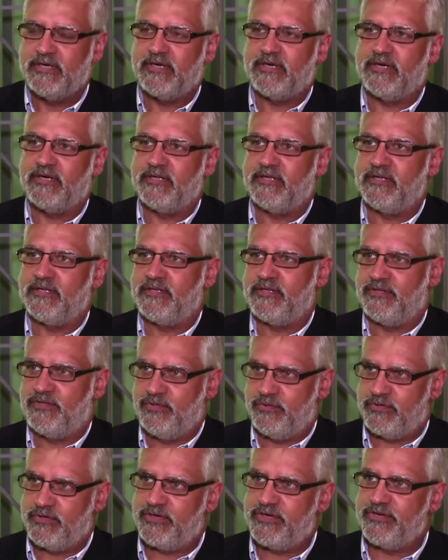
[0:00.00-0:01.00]
uh, the
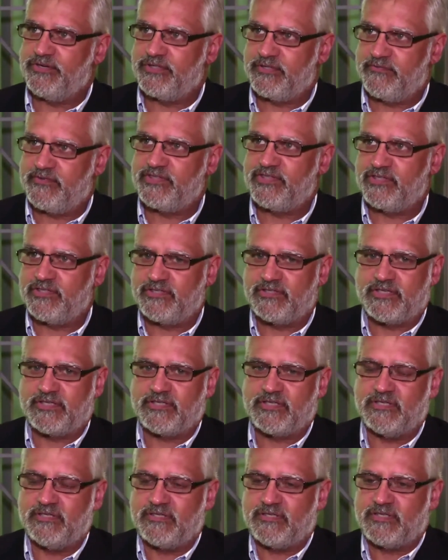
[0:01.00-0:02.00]
200 years of its
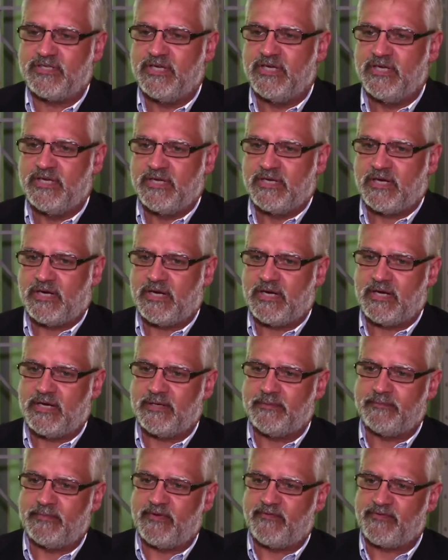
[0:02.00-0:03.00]
existence
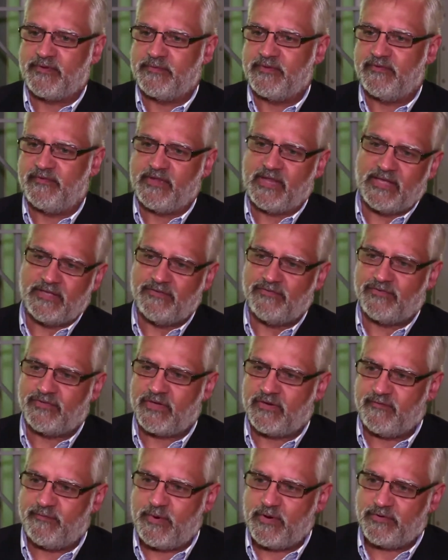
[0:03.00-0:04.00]
um, from the lens
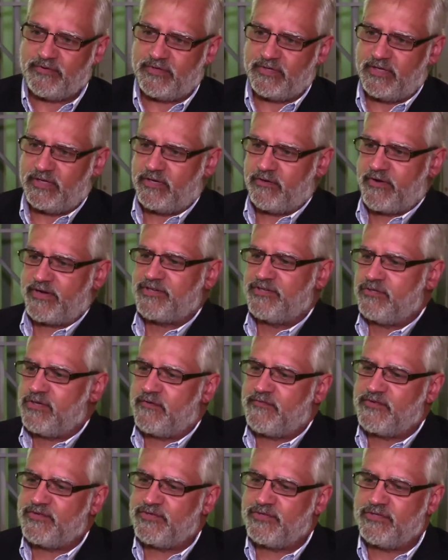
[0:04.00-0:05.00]
of both the correction
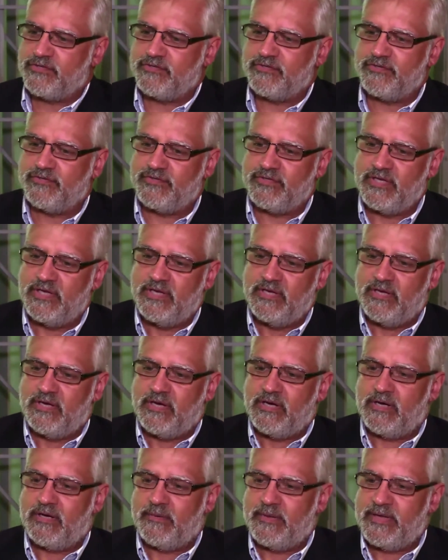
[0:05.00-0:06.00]
officers, uh,